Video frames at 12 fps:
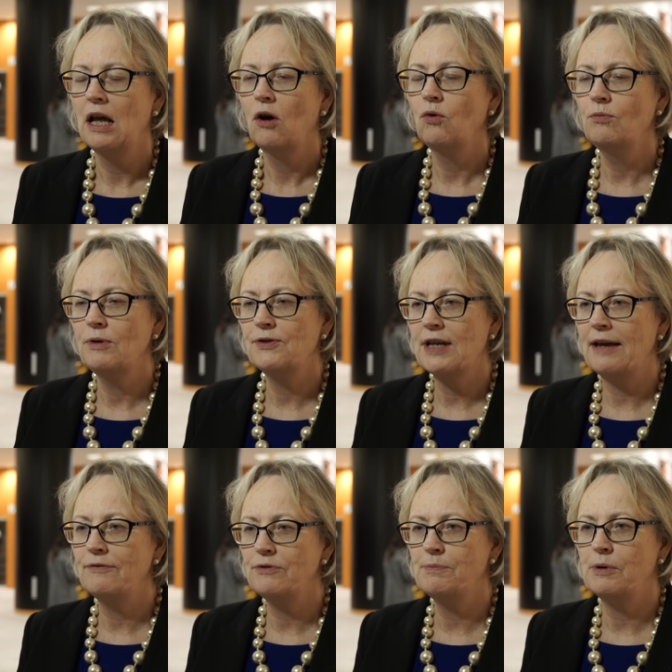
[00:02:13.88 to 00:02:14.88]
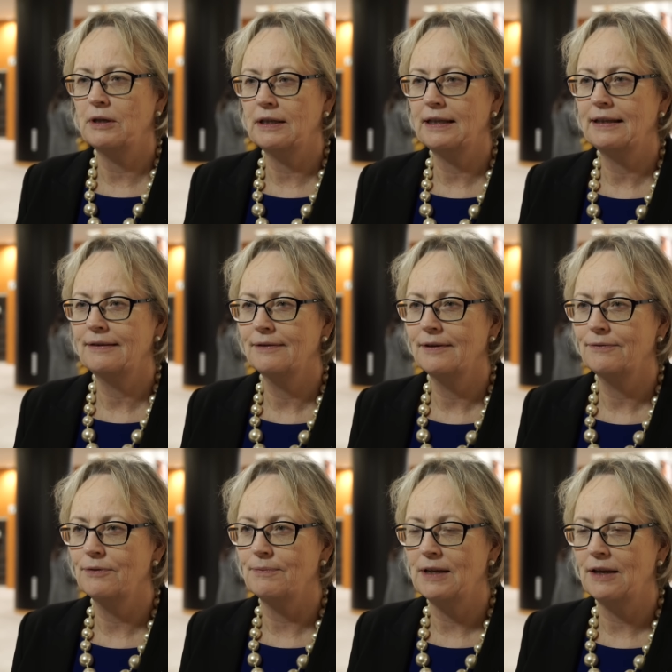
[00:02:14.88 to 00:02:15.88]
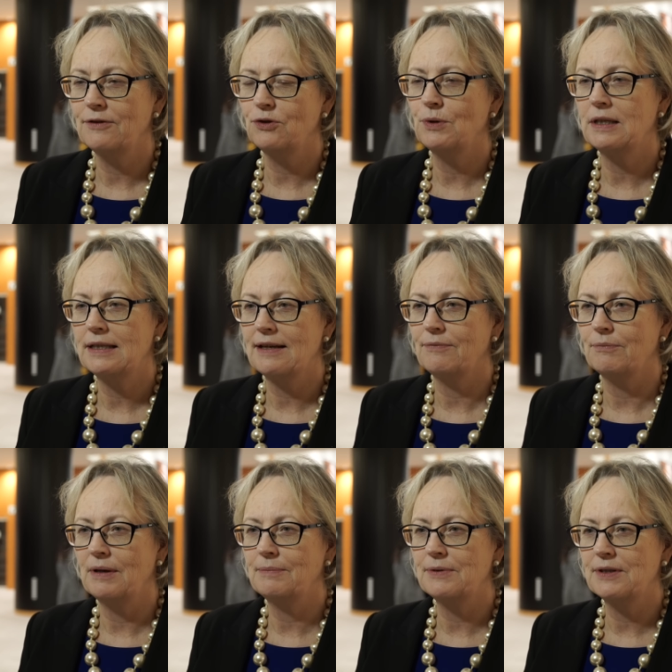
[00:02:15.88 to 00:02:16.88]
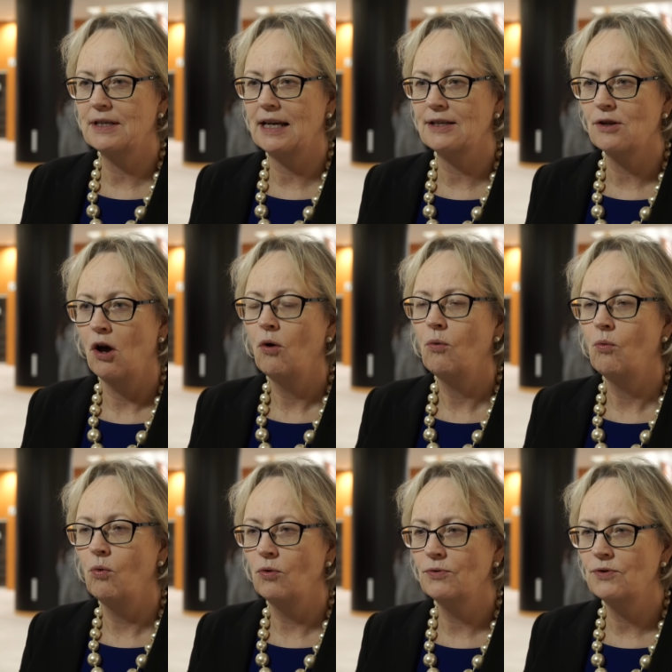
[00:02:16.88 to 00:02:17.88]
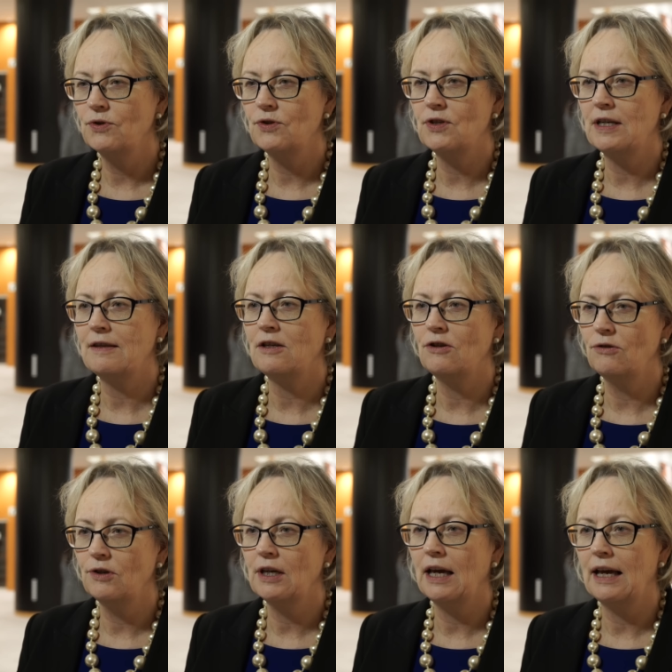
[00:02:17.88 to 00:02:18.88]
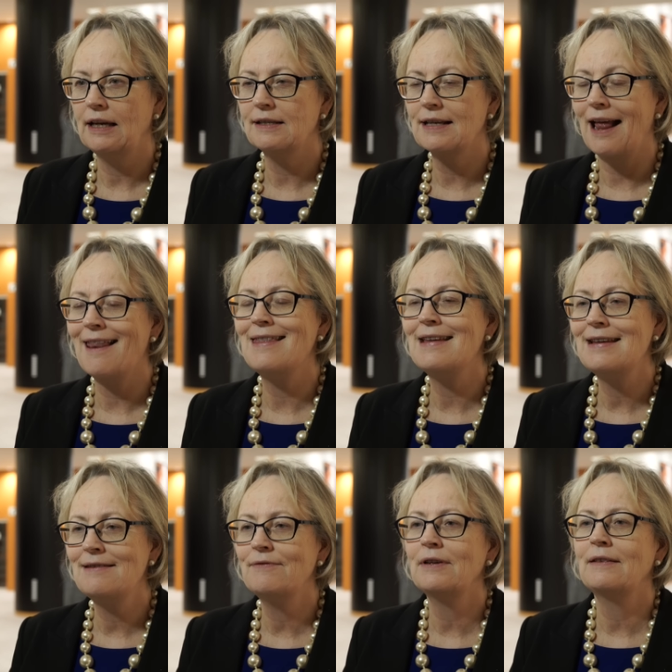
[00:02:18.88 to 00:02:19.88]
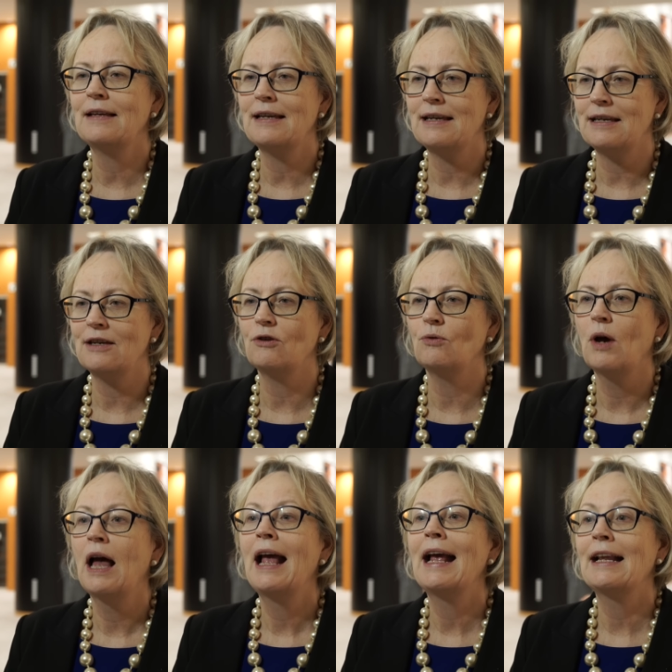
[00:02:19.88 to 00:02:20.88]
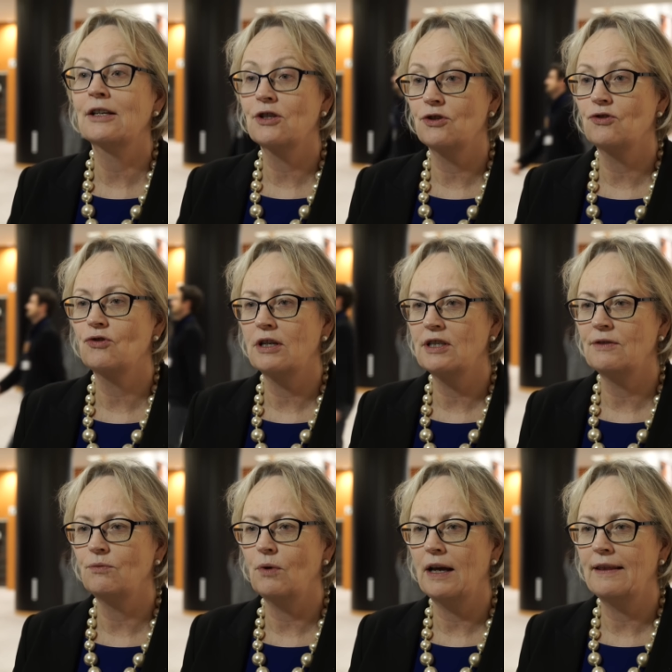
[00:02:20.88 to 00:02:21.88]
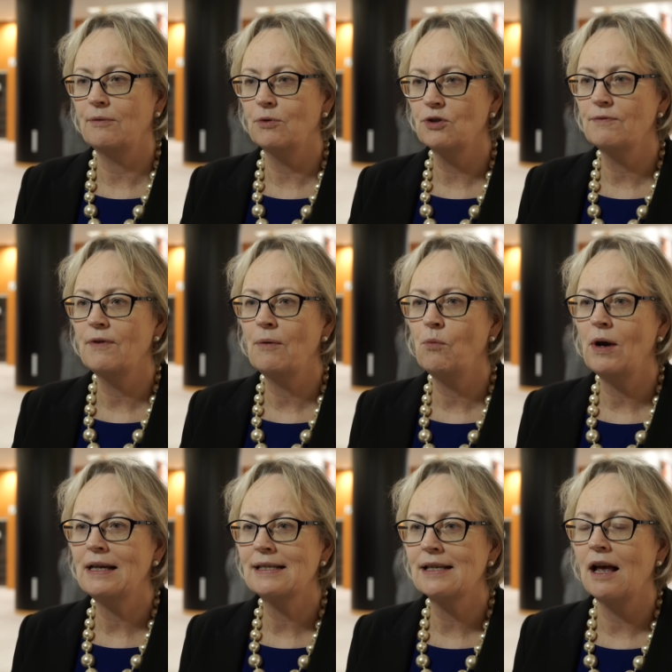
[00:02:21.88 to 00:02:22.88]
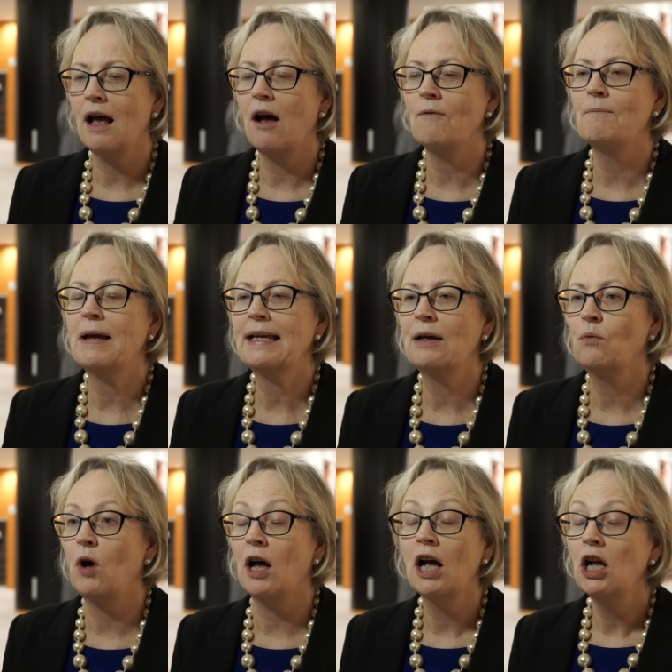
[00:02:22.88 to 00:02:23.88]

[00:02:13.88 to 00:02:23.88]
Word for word: Almost everybody from the other 27 member states wants to see the UK's leaving the EU in a constructive way. They want to find ways of making it work.